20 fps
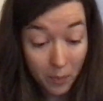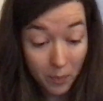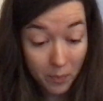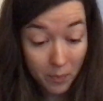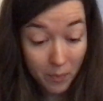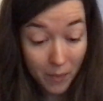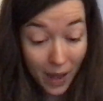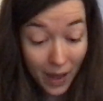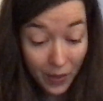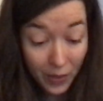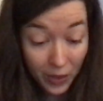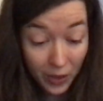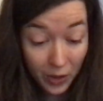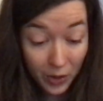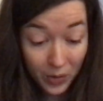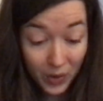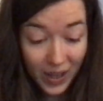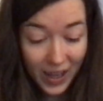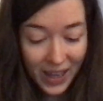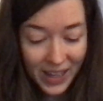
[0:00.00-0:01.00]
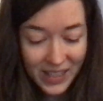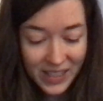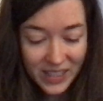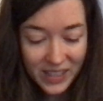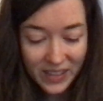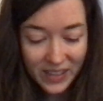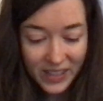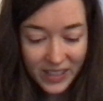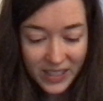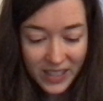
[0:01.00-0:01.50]
Matthew,
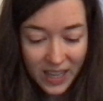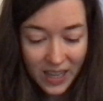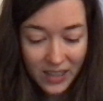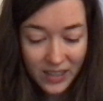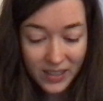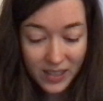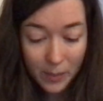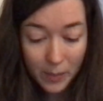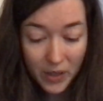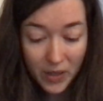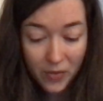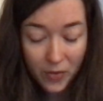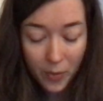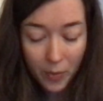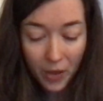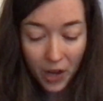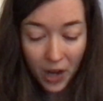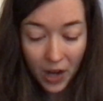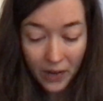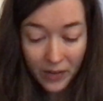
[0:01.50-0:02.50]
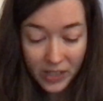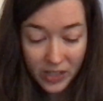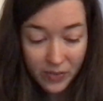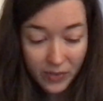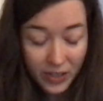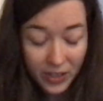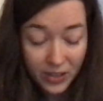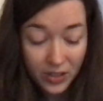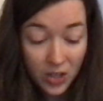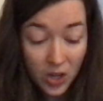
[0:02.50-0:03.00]
hastily summoned from the harvest
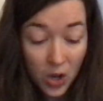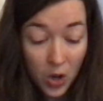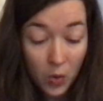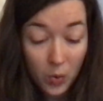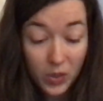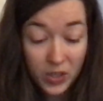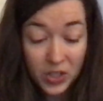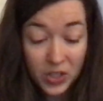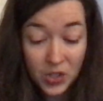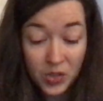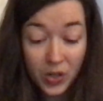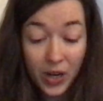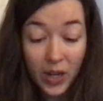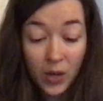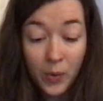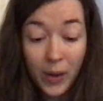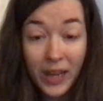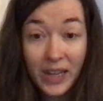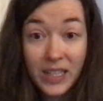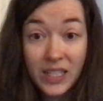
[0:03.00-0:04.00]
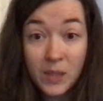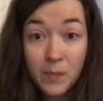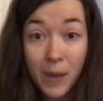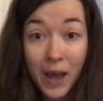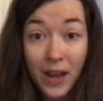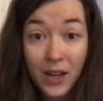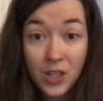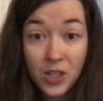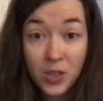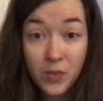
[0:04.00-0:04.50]
field, was straightway
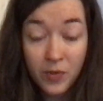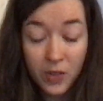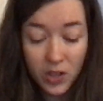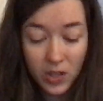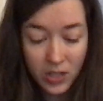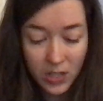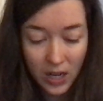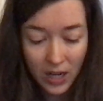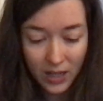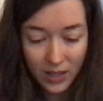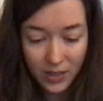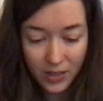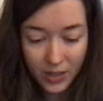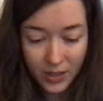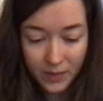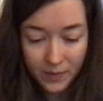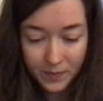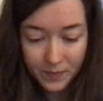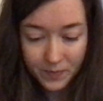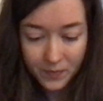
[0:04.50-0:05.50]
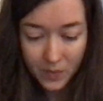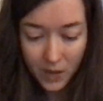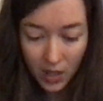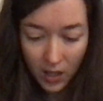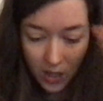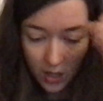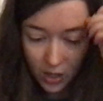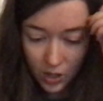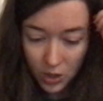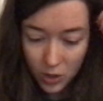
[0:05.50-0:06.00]
dispatched for the doctor,
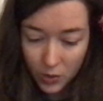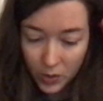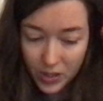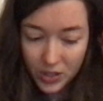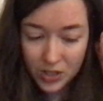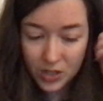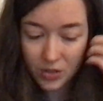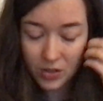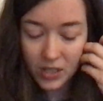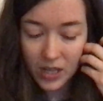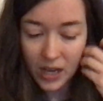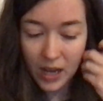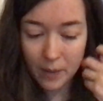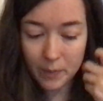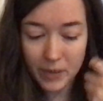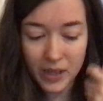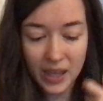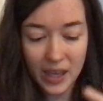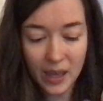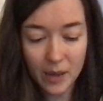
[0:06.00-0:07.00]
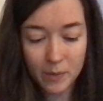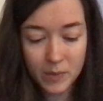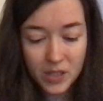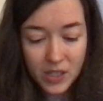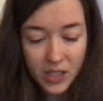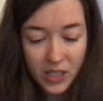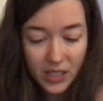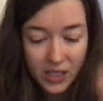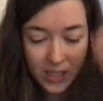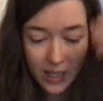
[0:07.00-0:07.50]
who in due time came
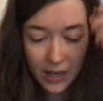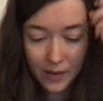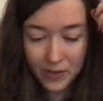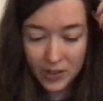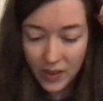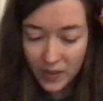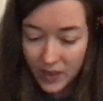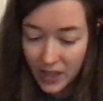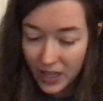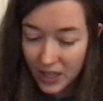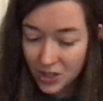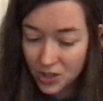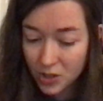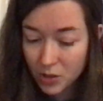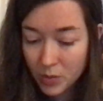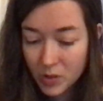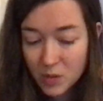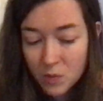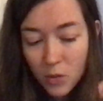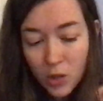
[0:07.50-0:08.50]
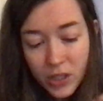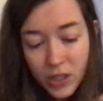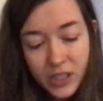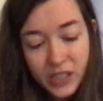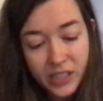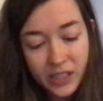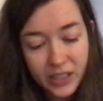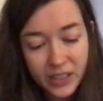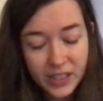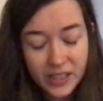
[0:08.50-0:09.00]
to discover that the injury was more
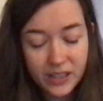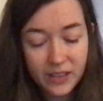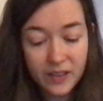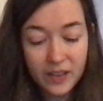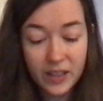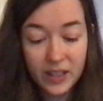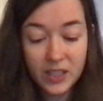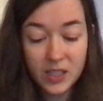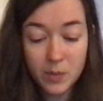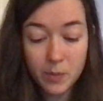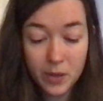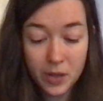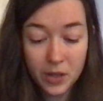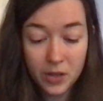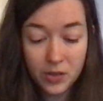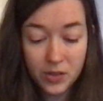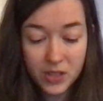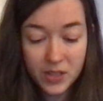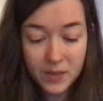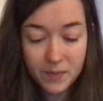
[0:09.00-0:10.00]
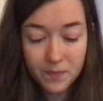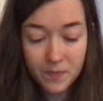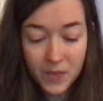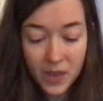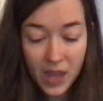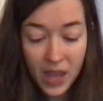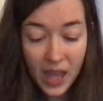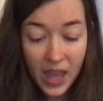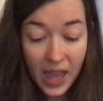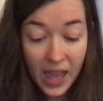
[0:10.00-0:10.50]
serious than they had supposed.
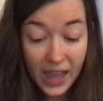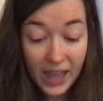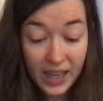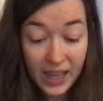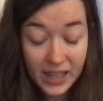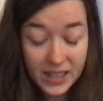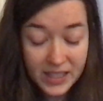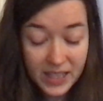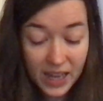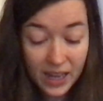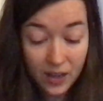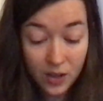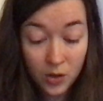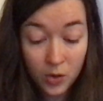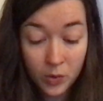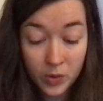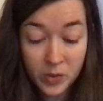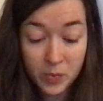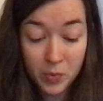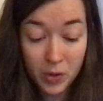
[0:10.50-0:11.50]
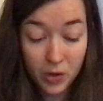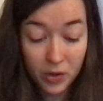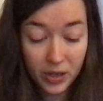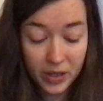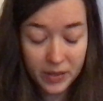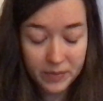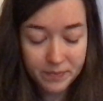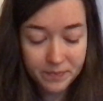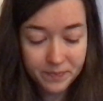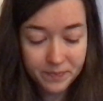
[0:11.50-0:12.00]
Anne's ankle was broken.